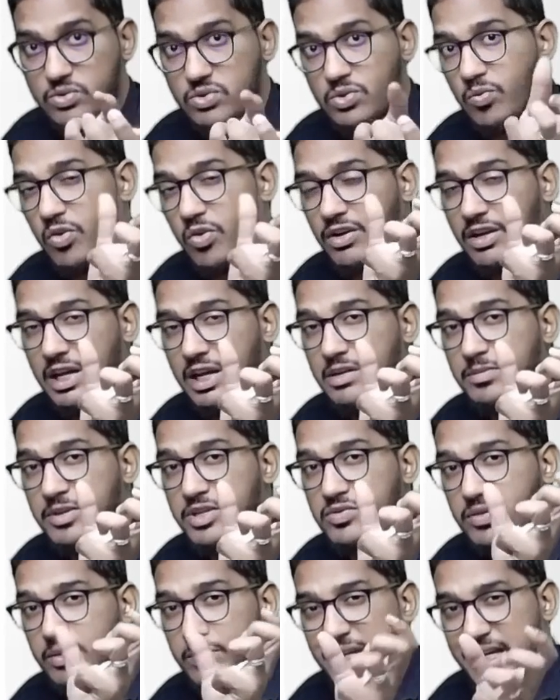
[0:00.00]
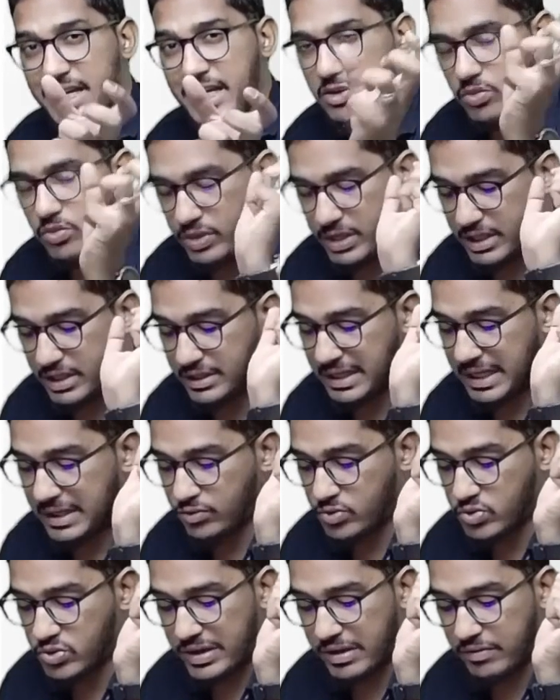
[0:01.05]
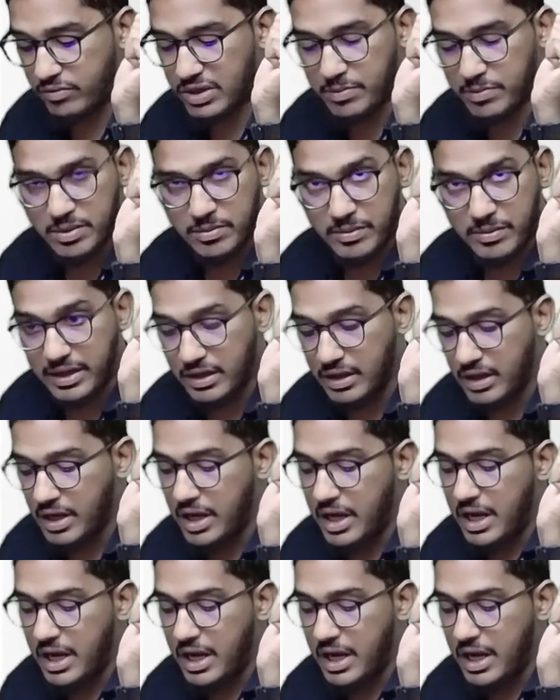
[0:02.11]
So what elements will be included? That also you have to keep in mind.